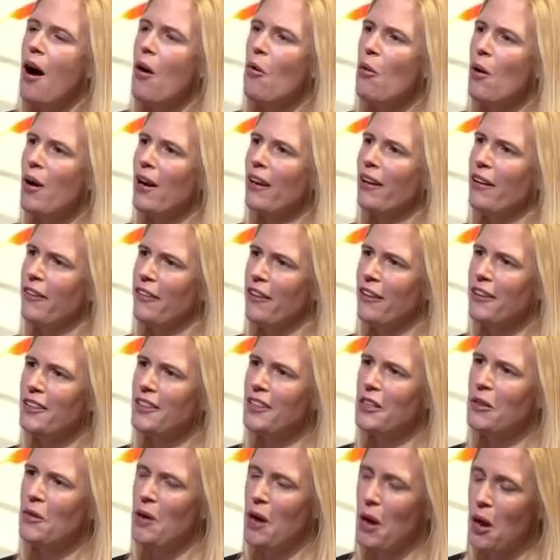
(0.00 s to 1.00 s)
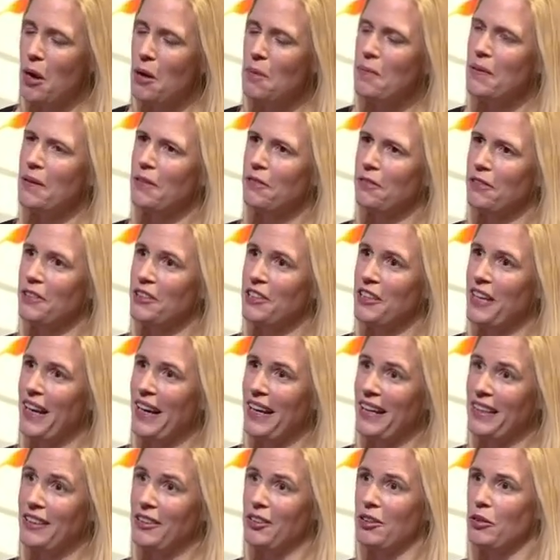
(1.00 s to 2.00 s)
Well, those who were hoping for
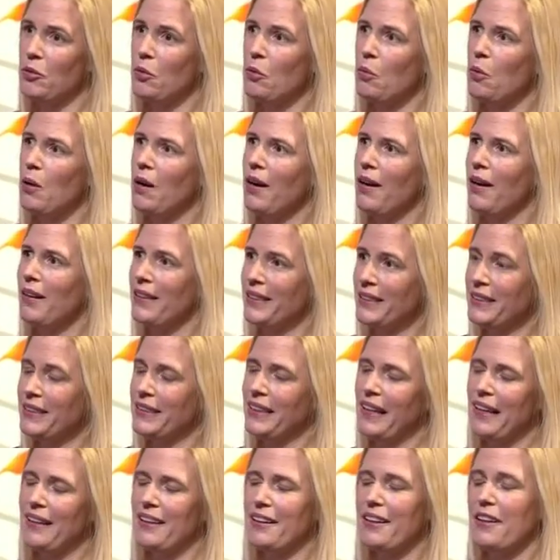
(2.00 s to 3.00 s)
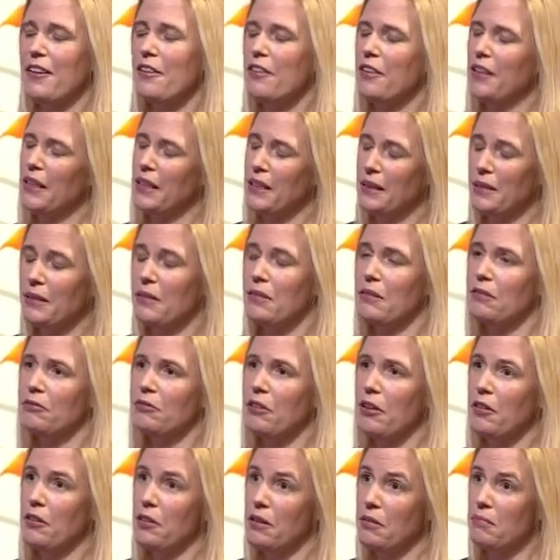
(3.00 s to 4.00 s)
change were, sadly, I think,
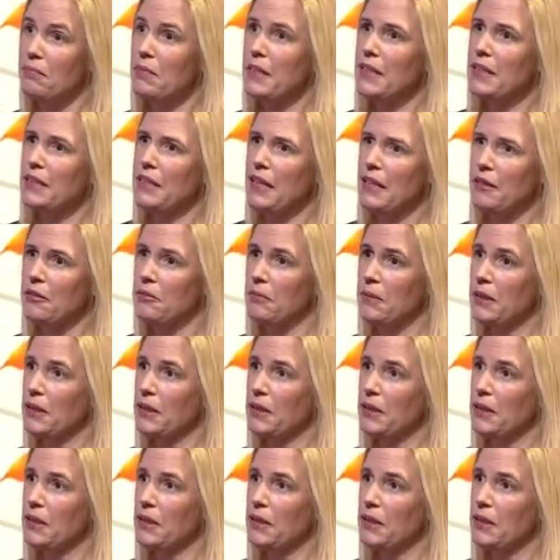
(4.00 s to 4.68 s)
rather misled or